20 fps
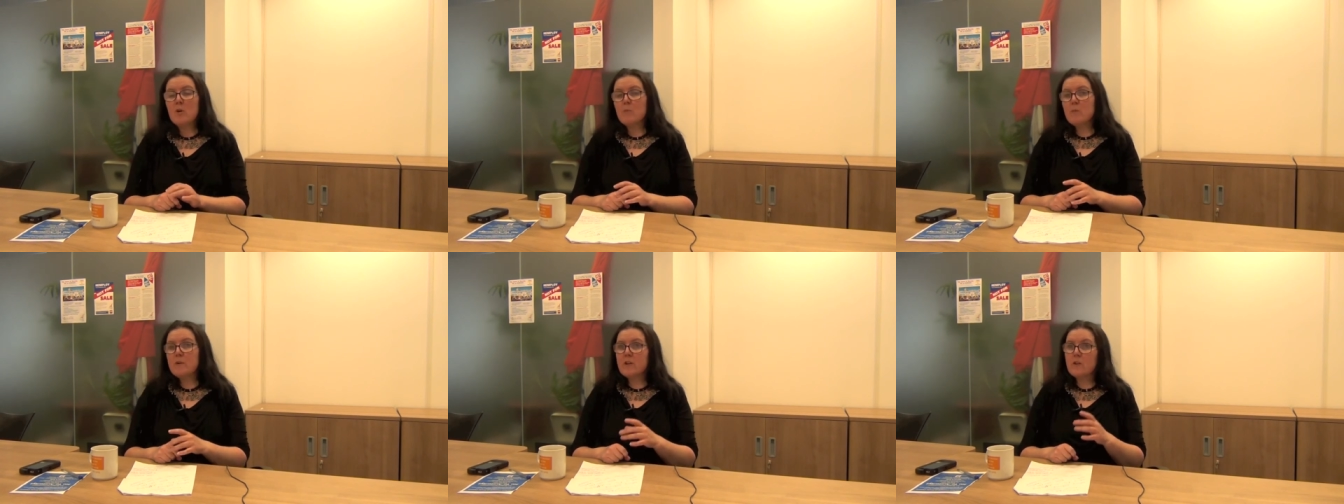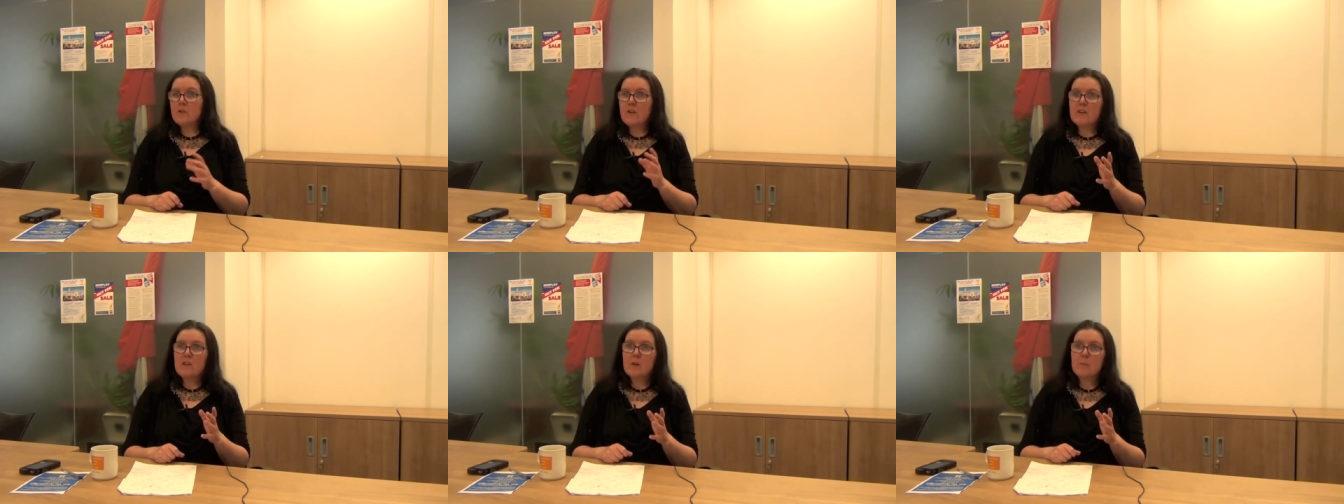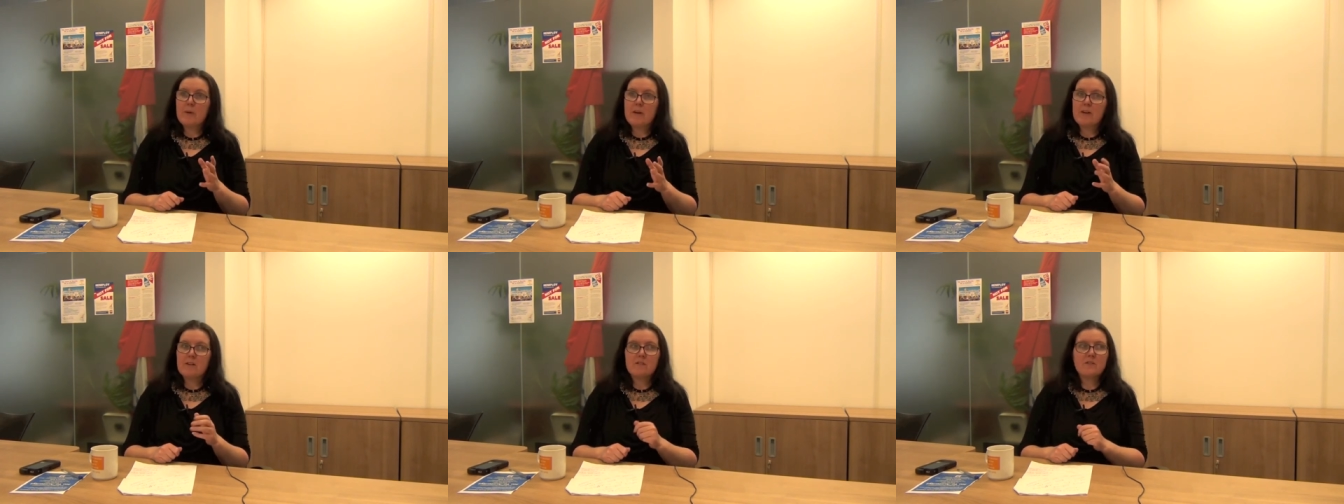when you think
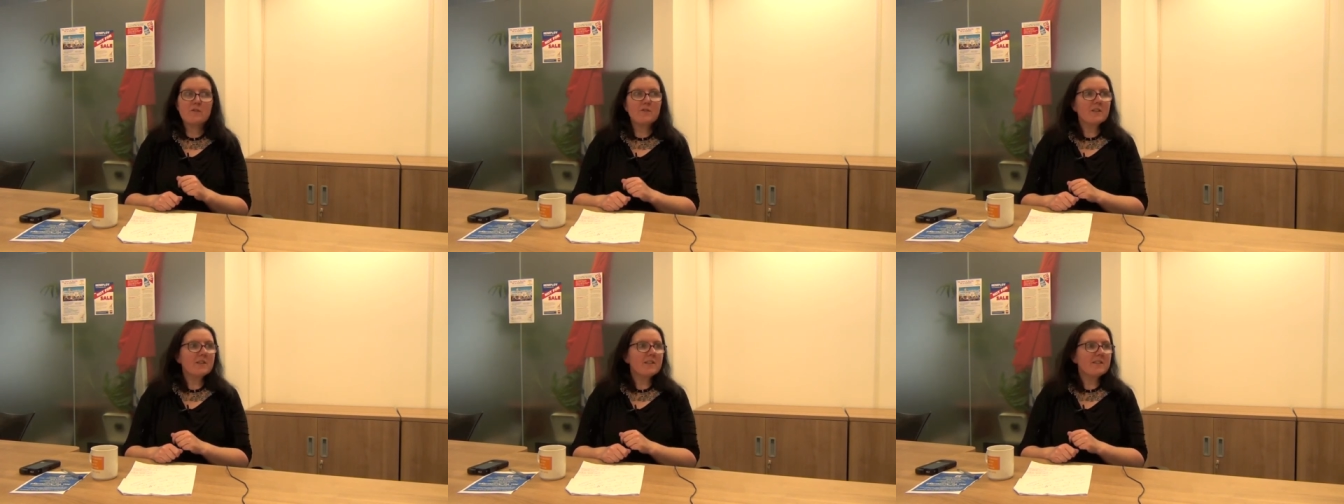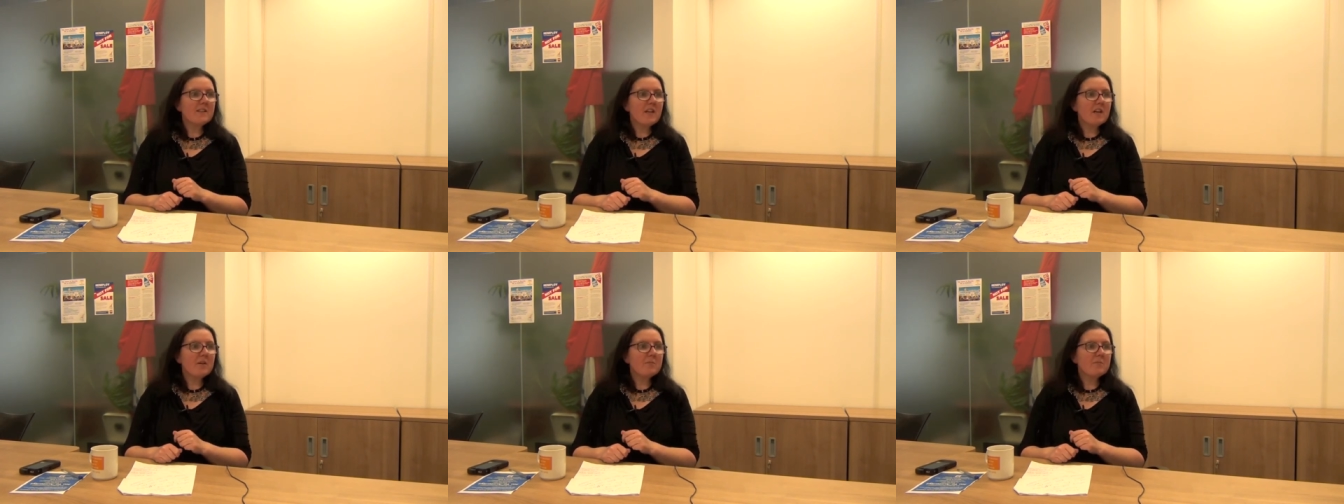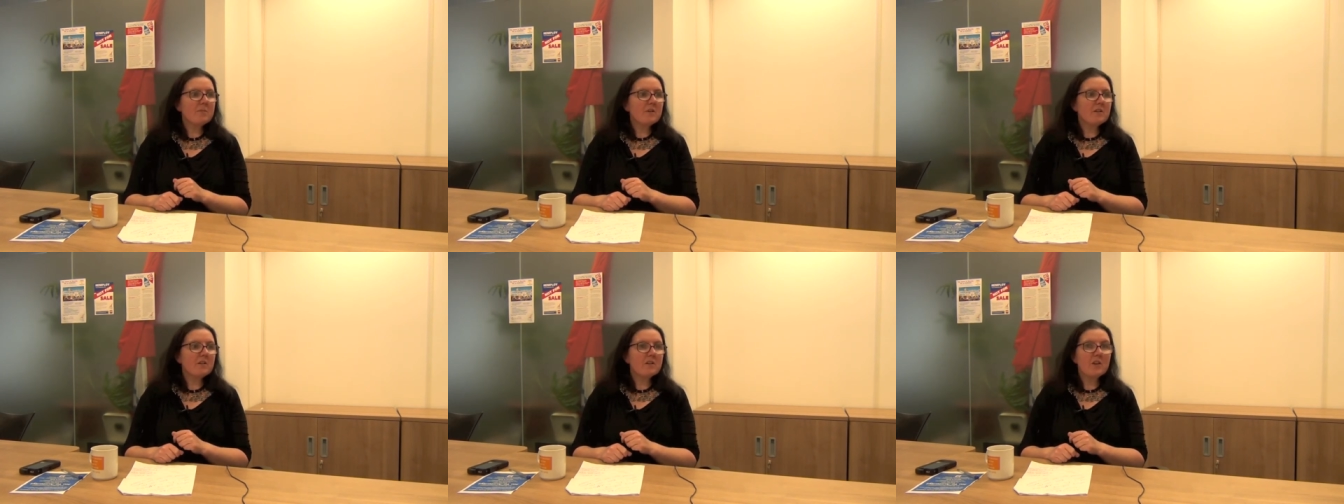about, for
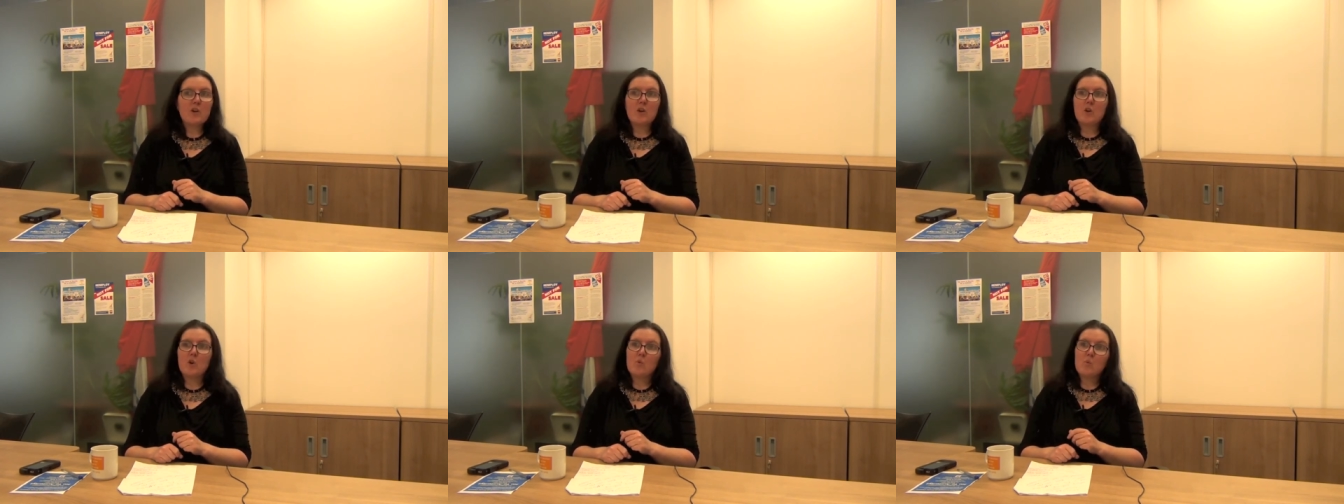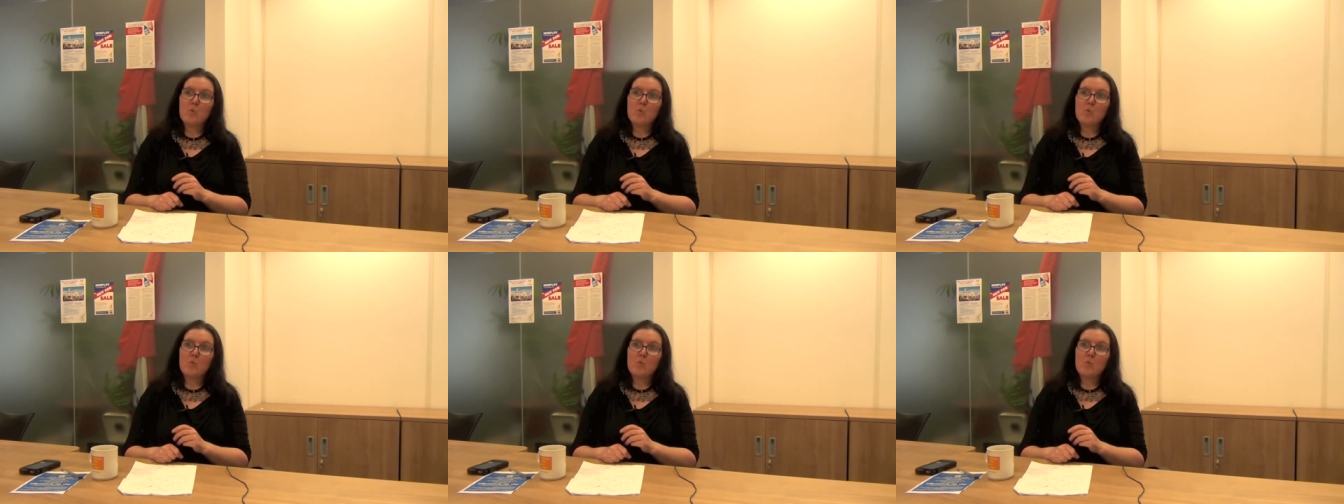example, the